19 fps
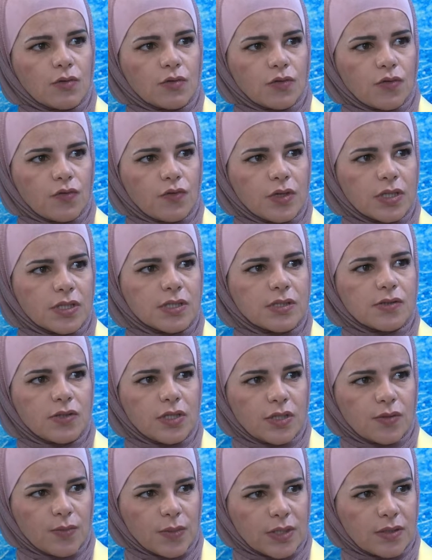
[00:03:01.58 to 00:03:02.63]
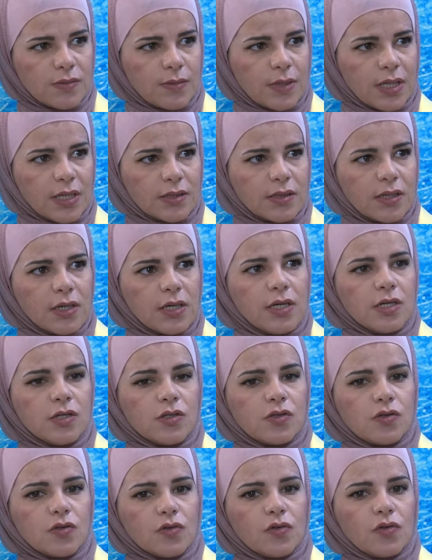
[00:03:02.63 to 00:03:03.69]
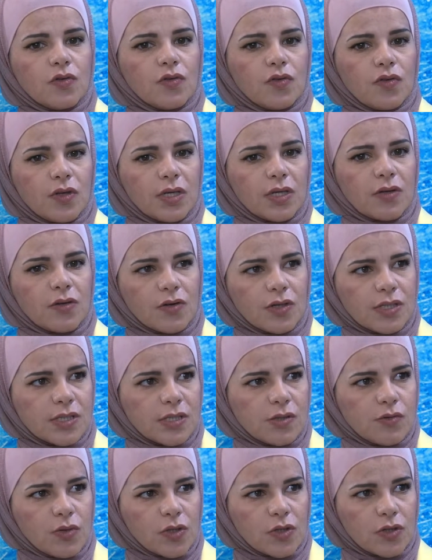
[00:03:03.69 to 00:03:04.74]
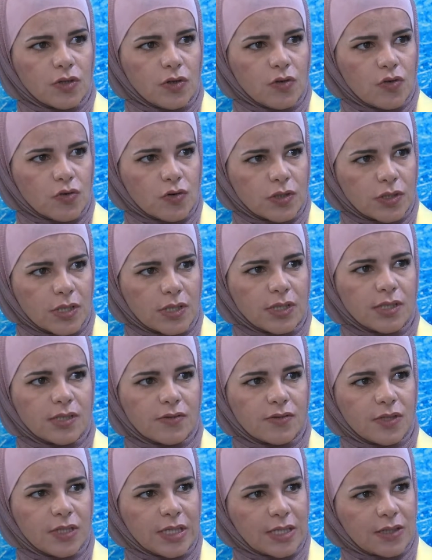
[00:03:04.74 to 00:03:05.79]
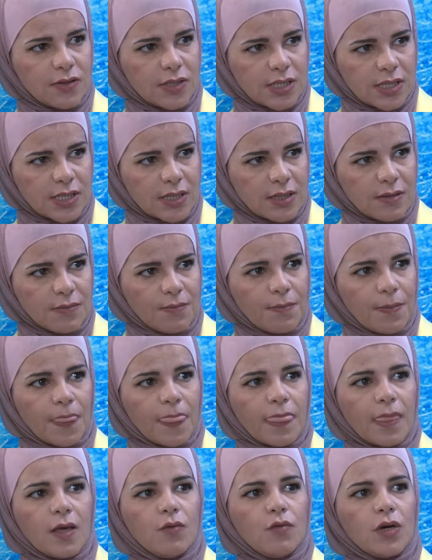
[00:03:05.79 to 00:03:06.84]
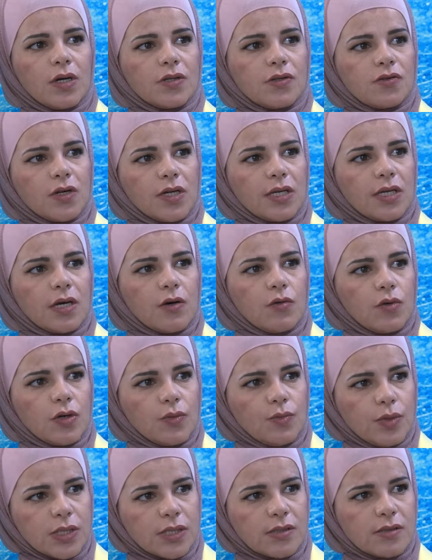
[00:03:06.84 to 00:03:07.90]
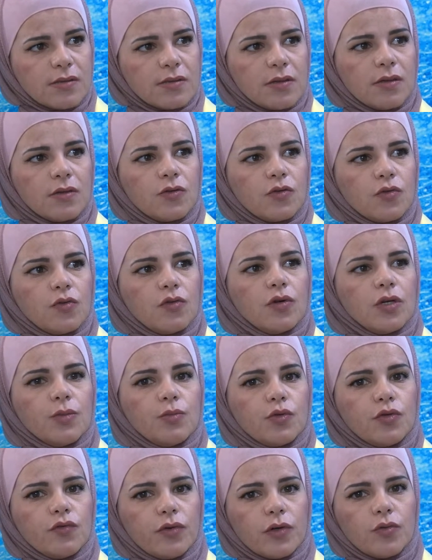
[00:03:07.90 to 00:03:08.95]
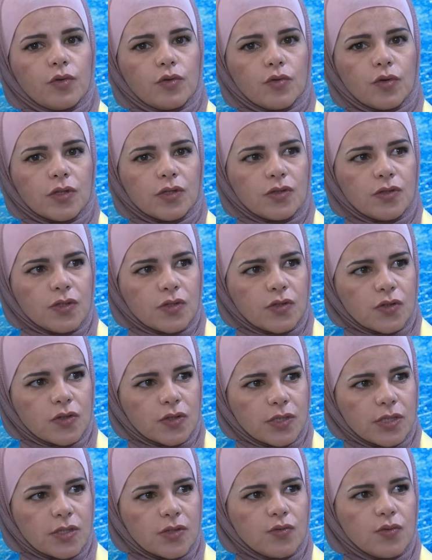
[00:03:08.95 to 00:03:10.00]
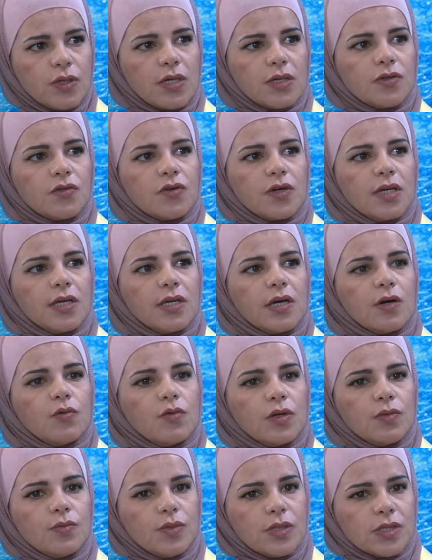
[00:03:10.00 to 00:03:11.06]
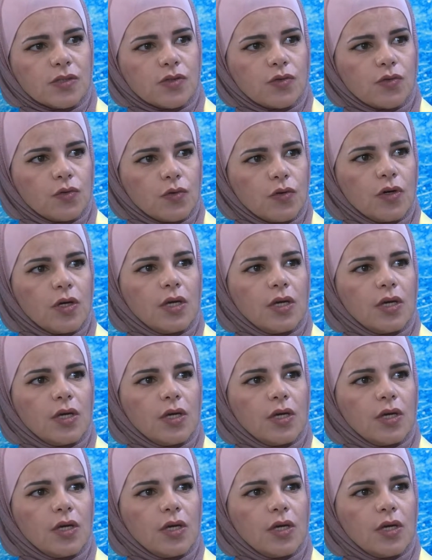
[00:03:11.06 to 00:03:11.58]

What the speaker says: of this treatment plant. So the current situation in Jordan is really critical. We are trying our best to improve our water resources. We are trying our best to